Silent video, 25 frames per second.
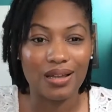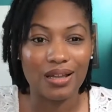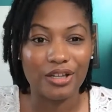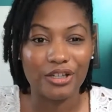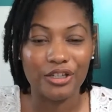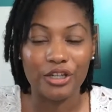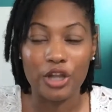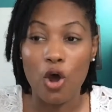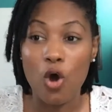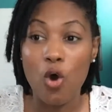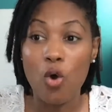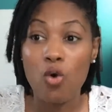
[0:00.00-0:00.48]

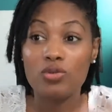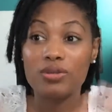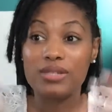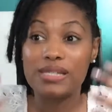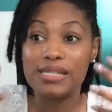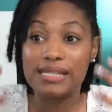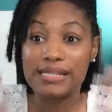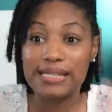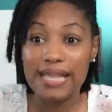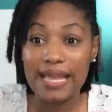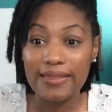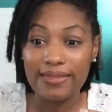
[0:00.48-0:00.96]
Don't
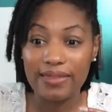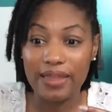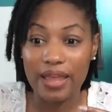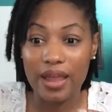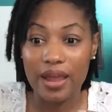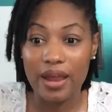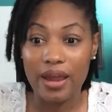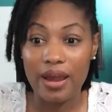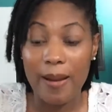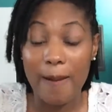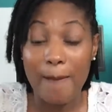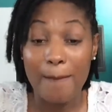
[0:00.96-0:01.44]
sit
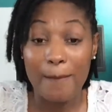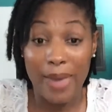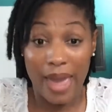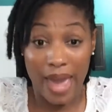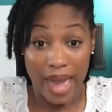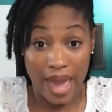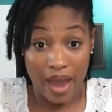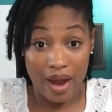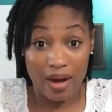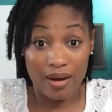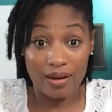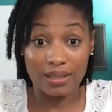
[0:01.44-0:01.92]
there
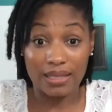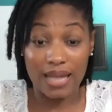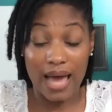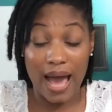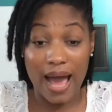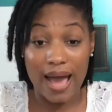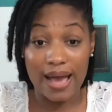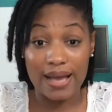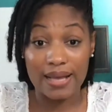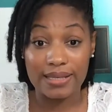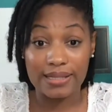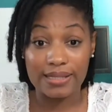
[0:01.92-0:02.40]

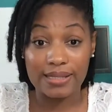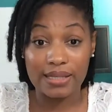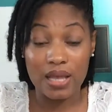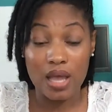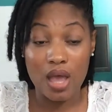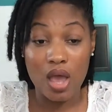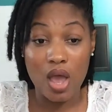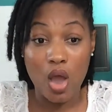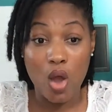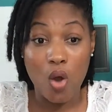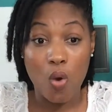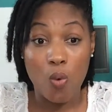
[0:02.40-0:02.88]
paralyzed
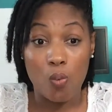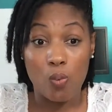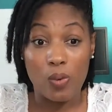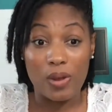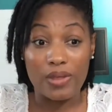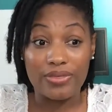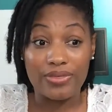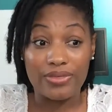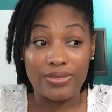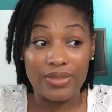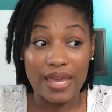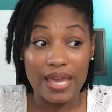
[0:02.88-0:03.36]

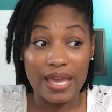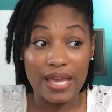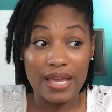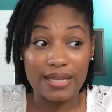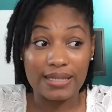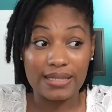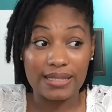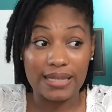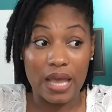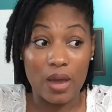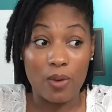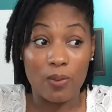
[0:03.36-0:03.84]
when
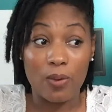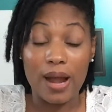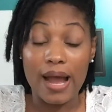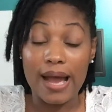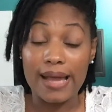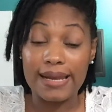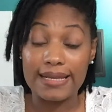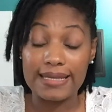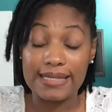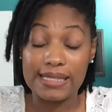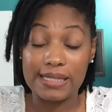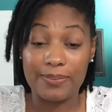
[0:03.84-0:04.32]
things that were
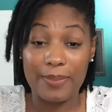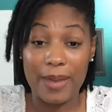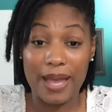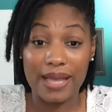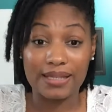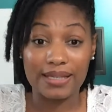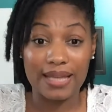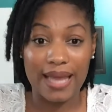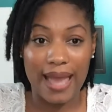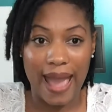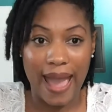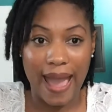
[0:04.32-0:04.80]

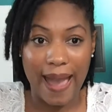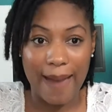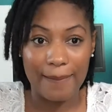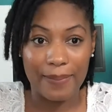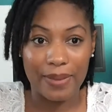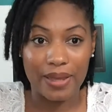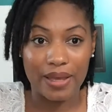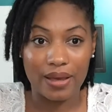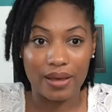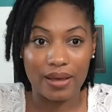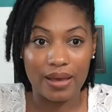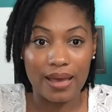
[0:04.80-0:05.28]
unexpected
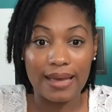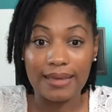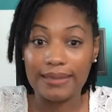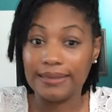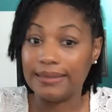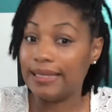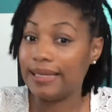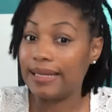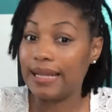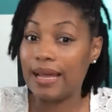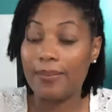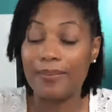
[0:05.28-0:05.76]
happen.
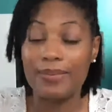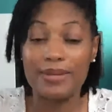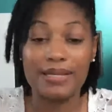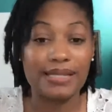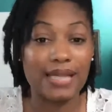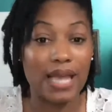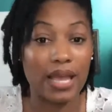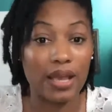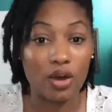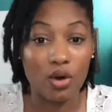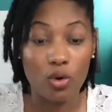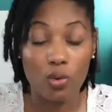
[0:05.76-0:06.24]
Get up and
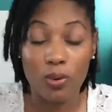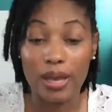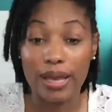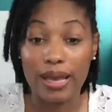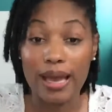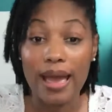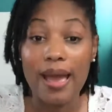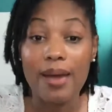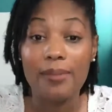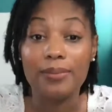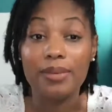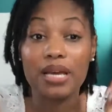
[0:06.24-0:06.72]
say
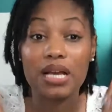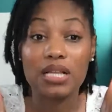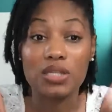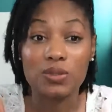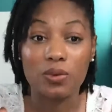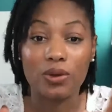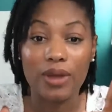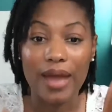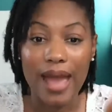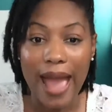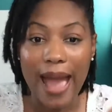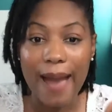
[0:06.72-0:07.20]
quick. Because
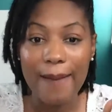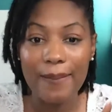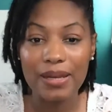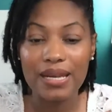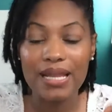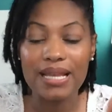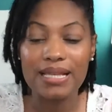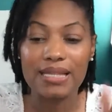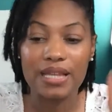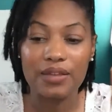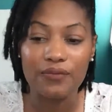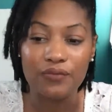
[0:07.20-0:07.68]
what'll happen
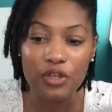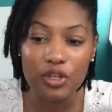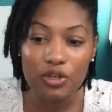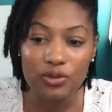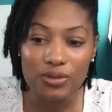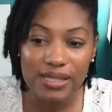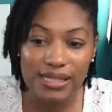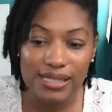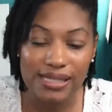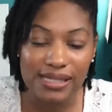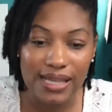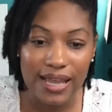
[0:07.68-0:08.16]
is if you
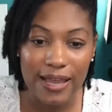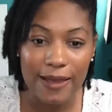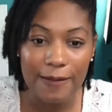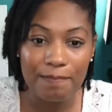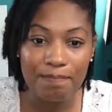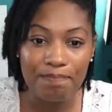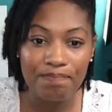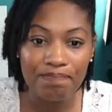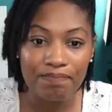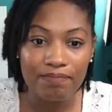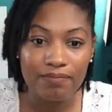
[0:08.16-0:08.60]
sit